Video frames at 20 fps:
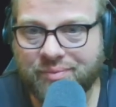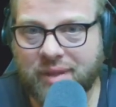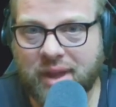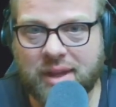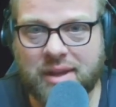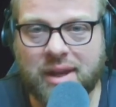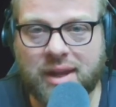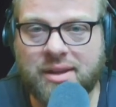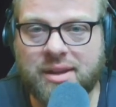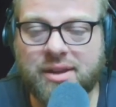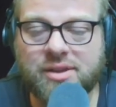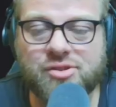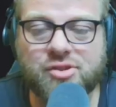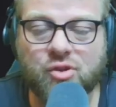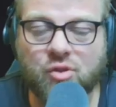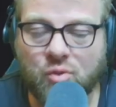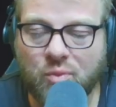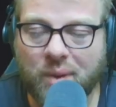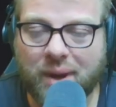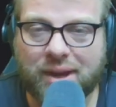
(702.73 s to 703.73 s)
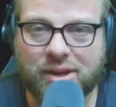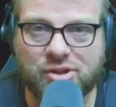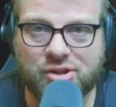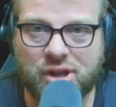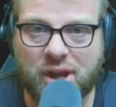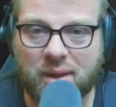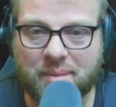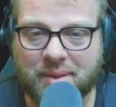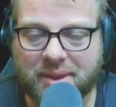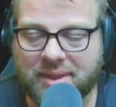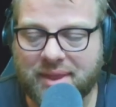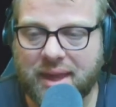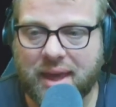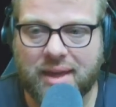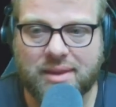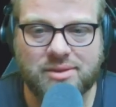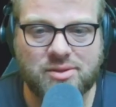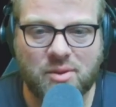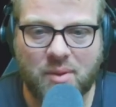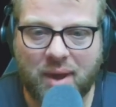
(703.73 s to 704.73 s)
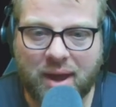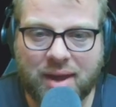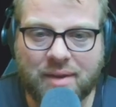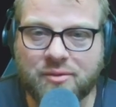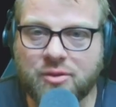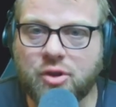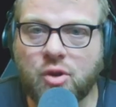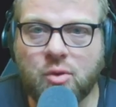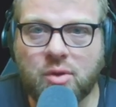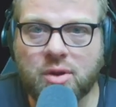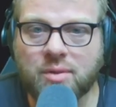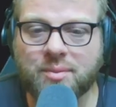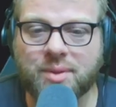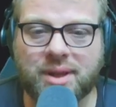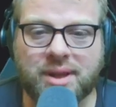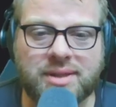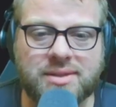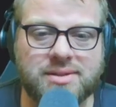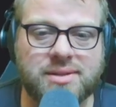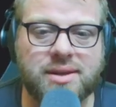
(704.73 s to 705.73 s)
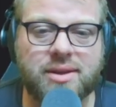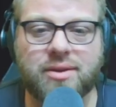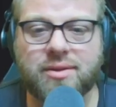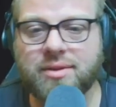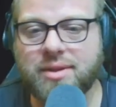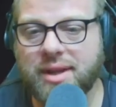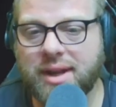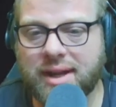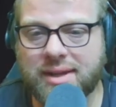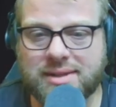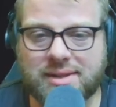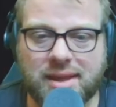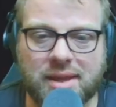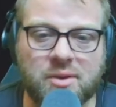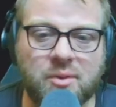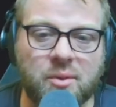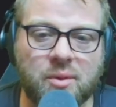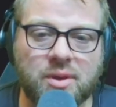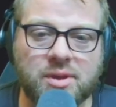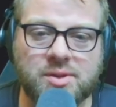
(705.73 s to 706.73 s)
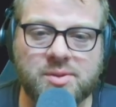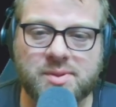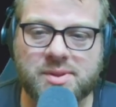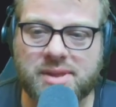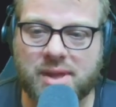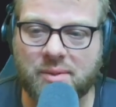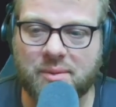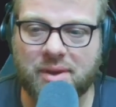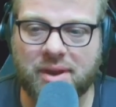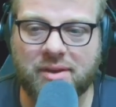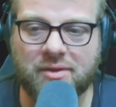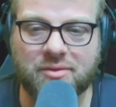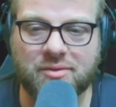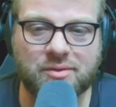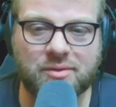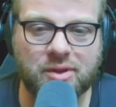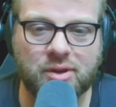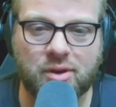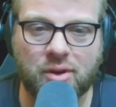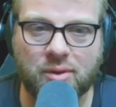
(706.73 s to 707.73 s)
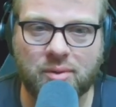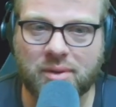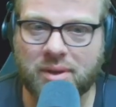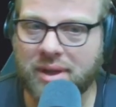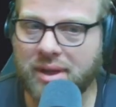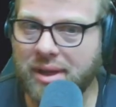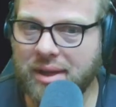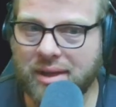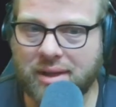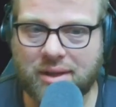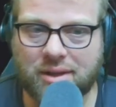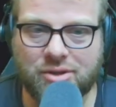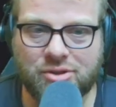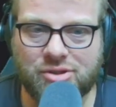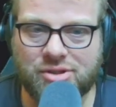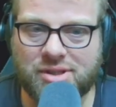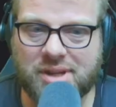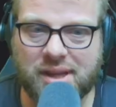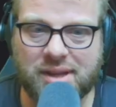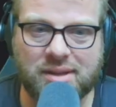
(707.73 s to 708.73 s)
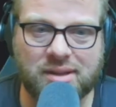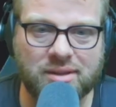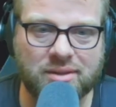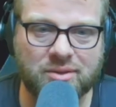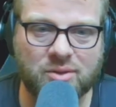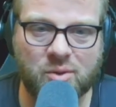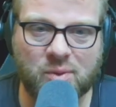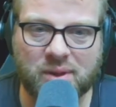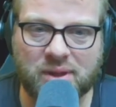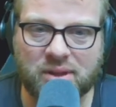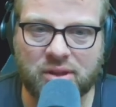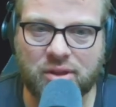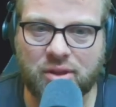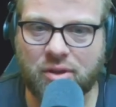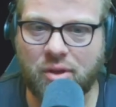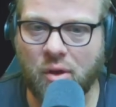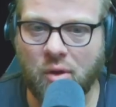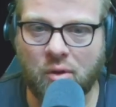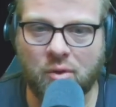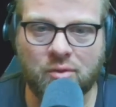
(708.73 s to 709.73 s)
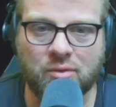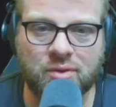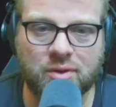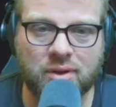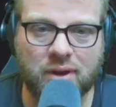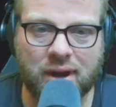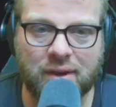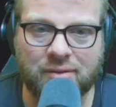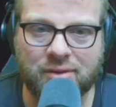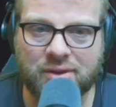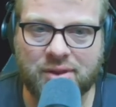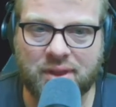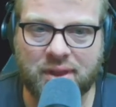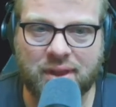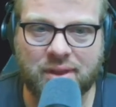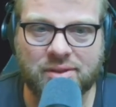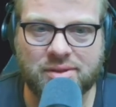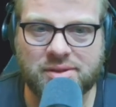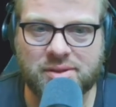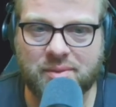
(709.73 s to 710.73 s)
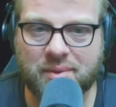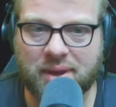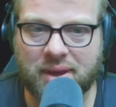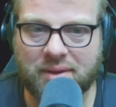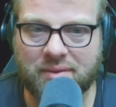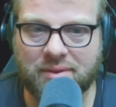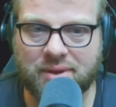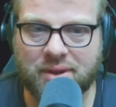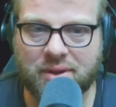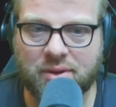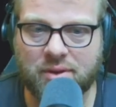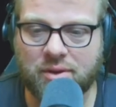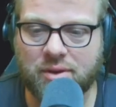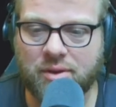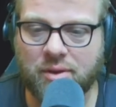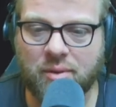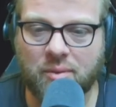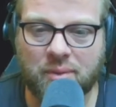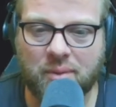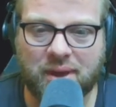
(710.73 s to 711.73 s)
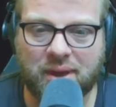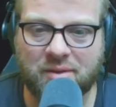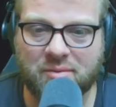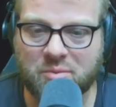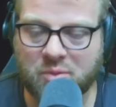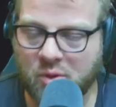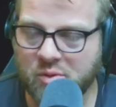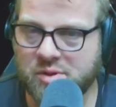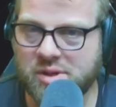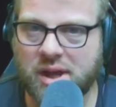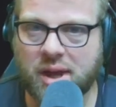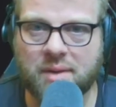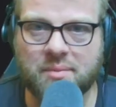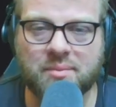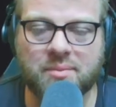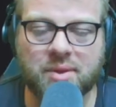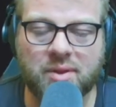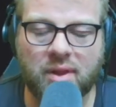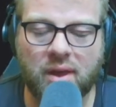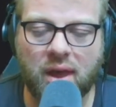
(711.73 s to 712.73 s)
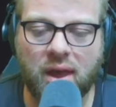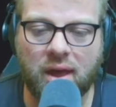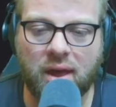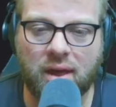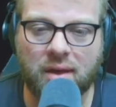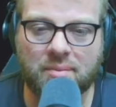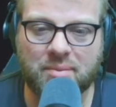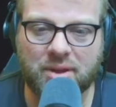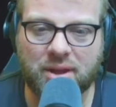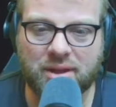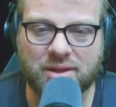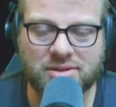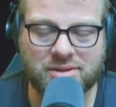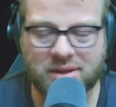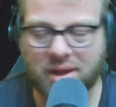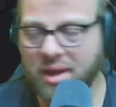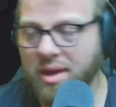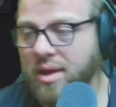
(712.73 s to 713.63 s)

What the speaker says: It does a great job at that. So I have no complaints there. The next thing was that we have, you know, just take a quick look over everything else that we have here. You know, we have Proton Plus,